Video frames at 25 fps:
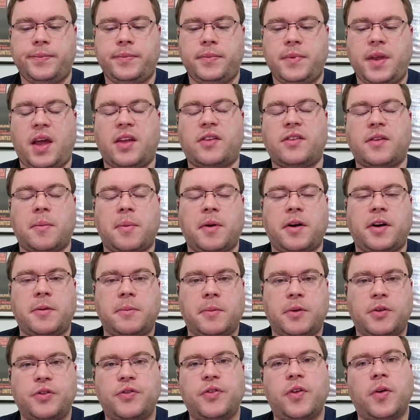As compared to
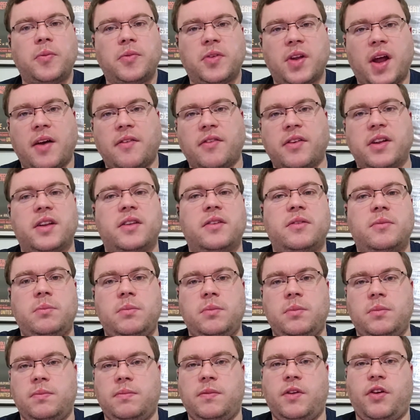most films, I have a
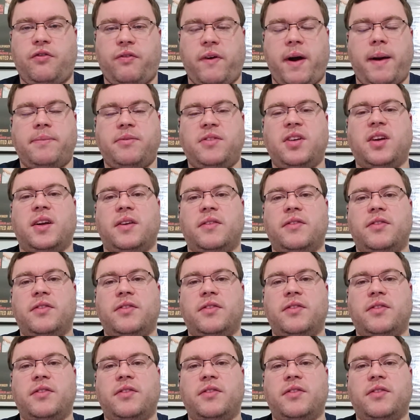crap ton of